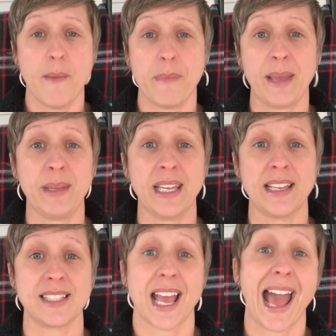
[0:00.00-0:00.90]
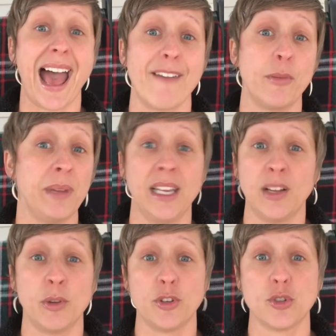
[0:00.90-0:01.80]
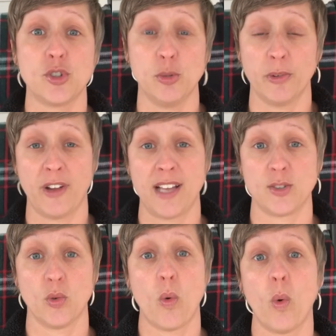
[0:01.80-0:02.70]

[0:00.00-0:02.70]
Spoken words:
Maybe it's have a meeting with your supervisor,